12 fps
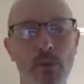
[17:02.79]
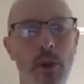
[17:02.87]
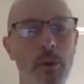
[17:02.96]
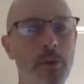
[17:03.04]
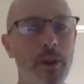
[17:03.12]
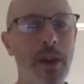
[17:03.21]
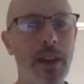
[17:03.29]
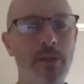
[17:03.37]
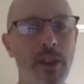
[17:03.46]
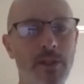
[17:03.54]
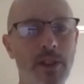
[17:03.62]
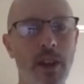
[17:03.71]
were able to make
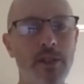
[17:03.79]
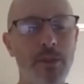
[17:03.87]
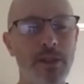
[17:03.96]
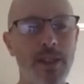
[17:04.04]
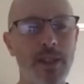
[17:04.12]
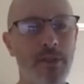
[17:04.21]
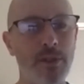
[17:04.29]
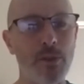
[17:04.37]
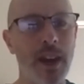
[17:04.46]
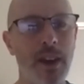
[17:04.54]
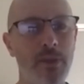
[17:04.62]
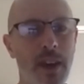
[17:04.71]
the adjustments after we
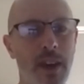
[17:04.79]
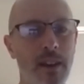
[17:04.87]
had that